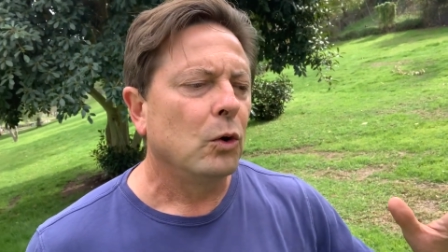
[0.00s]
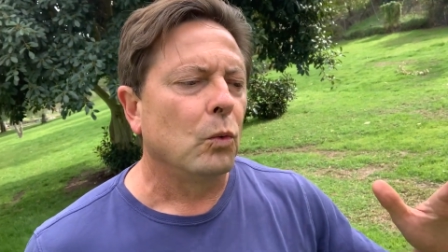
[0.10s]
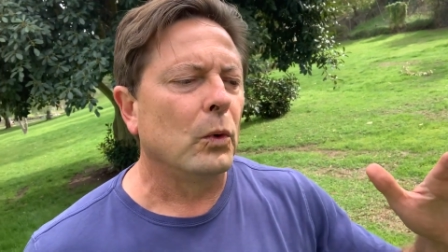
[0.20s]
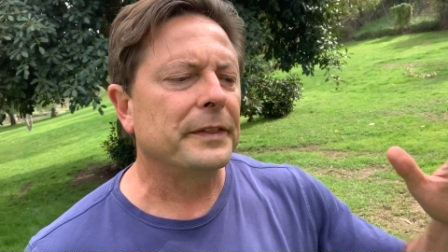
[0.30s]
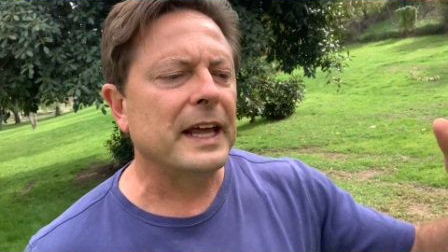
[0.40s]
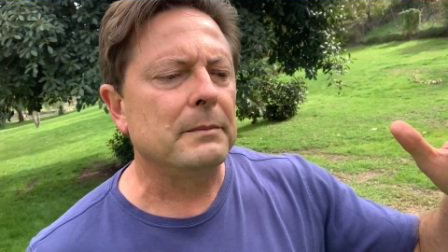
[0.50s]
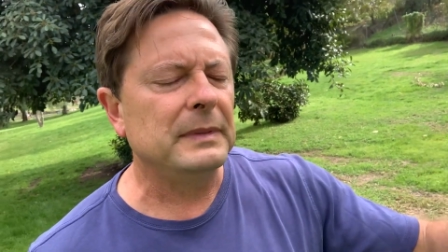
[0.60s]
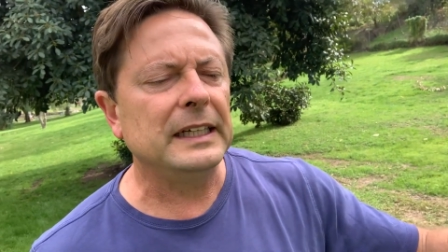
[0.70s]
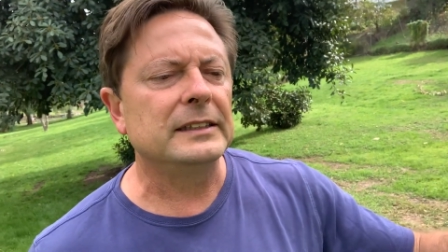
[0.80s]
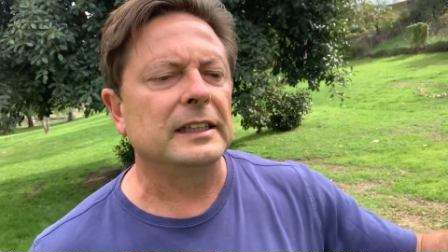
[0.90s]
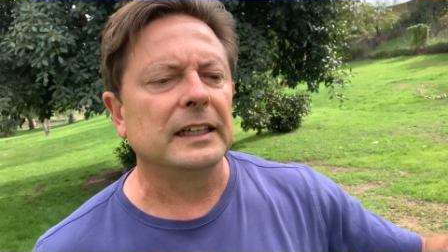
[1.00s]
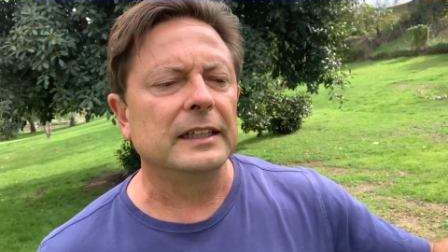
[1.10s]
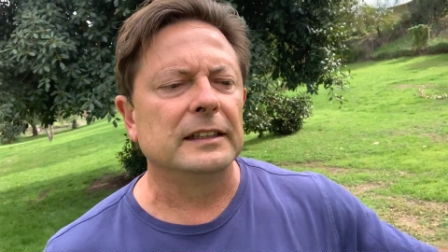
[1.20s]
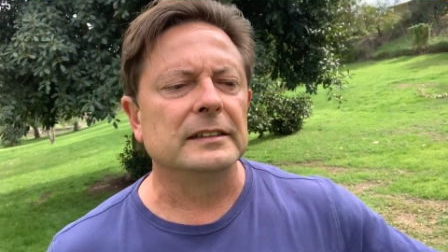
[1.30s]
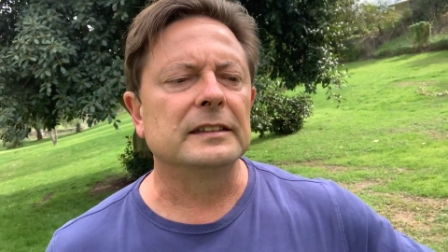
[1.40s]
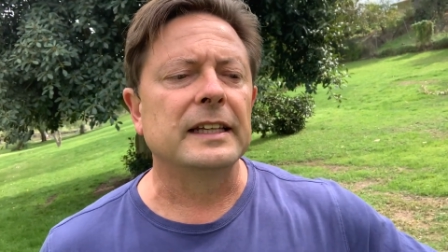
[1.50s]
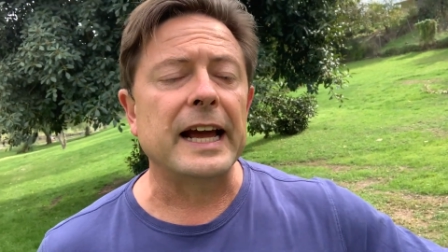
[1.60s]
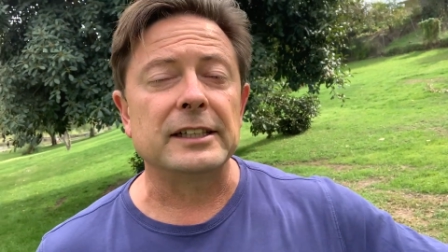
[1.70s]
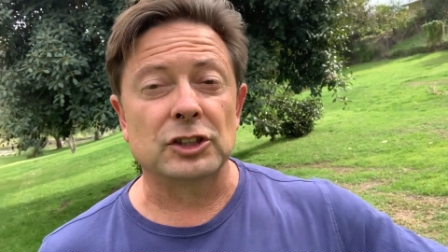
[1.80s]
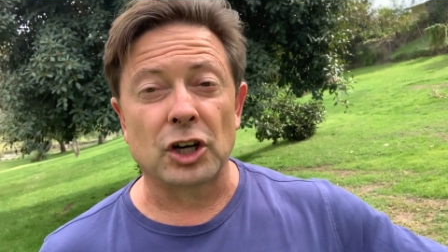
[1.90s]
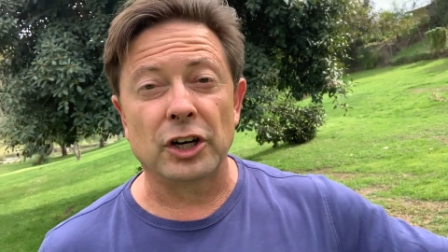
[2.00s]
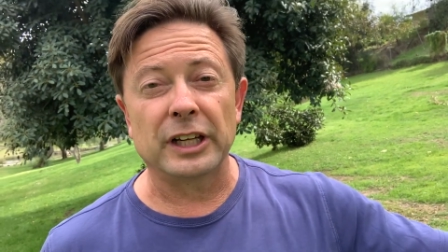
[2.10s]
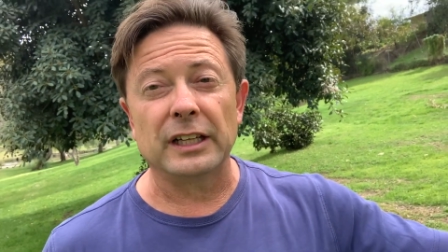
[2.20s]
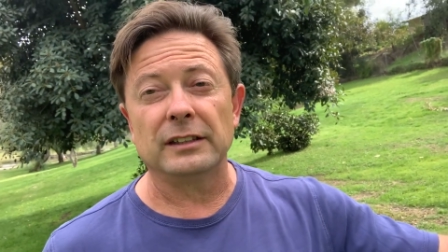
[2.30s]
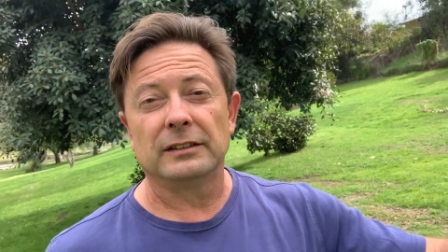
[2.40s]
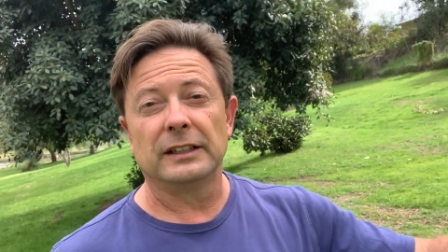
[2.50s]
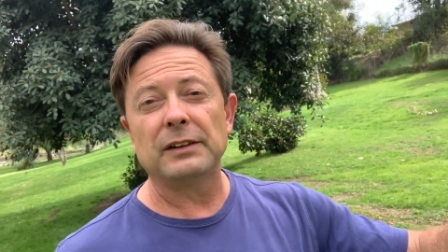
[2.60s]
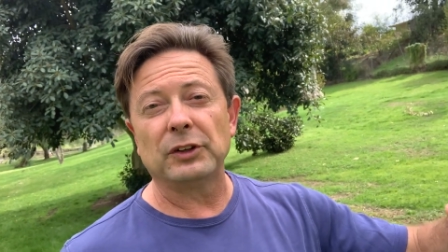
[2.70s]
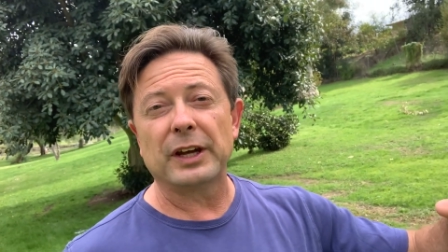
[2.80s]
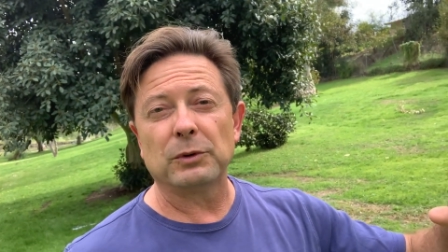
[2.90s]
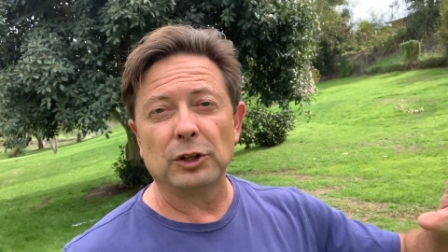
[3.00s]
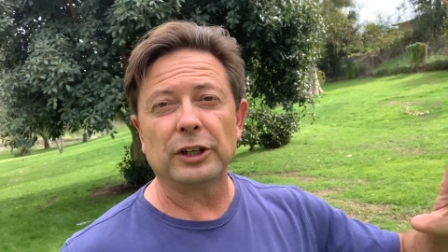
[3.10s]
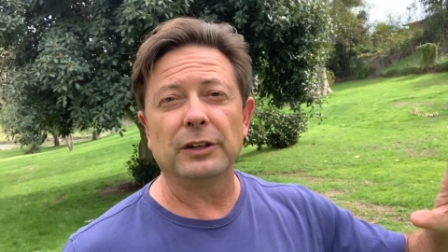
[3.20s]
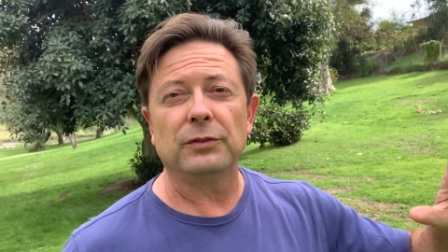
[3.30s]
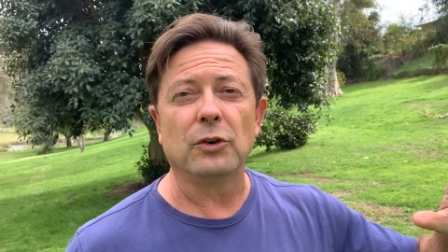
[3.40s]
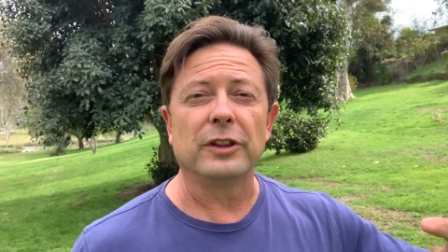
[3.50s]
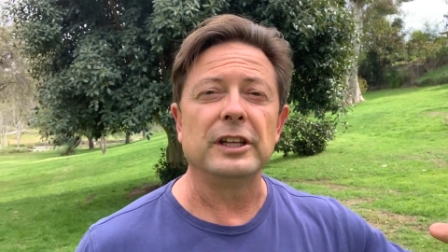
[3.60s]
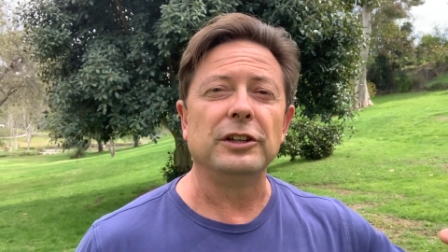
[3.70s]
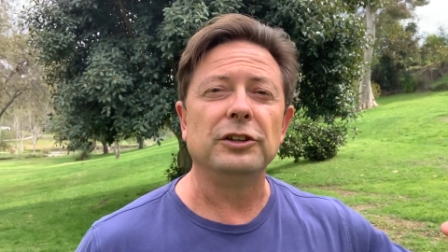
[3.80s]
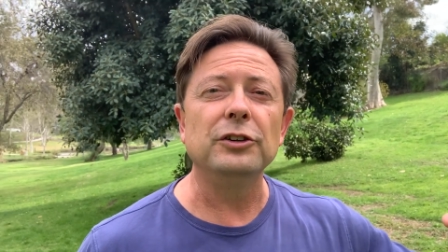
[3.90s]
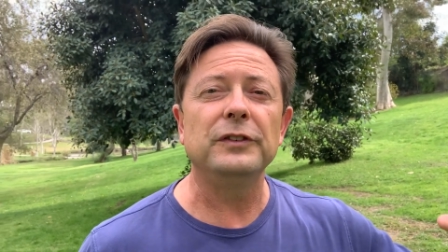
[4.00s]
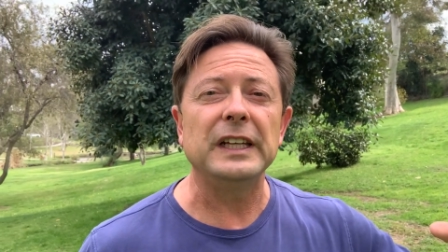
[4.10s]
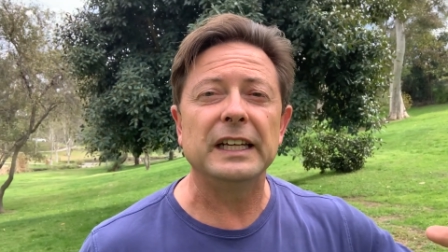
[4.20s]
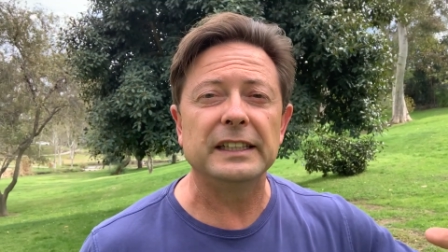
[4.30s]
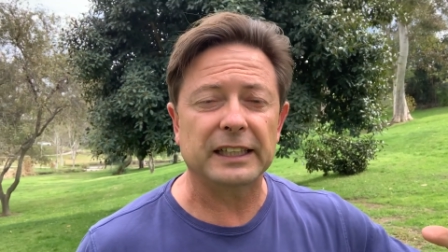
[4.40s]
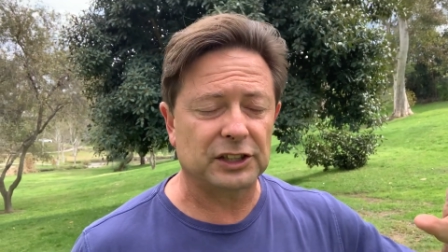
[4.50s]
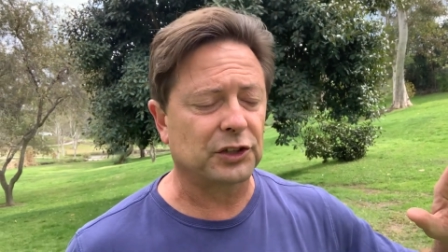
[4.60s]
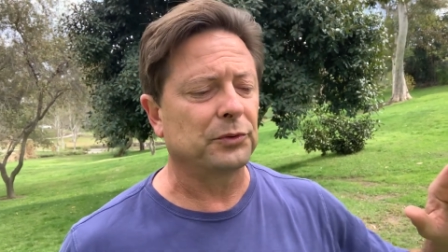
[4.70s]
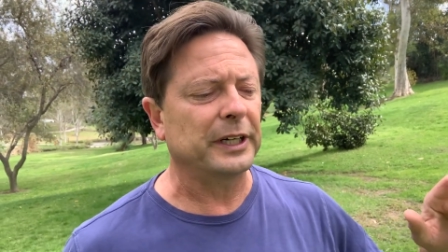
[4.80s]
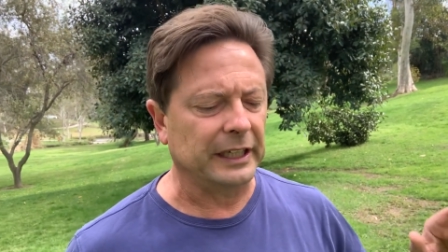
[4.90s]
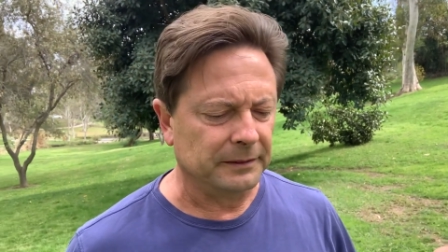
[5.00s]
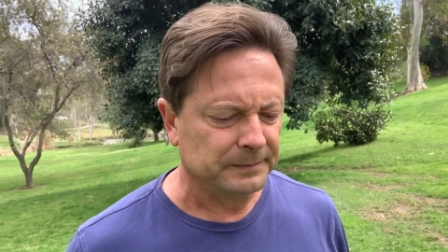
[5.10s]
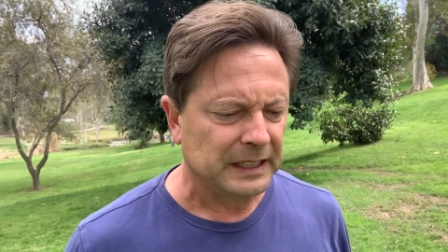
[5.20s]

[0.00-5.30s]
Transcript: what that means is that target level that we're looking for, the UV index 3,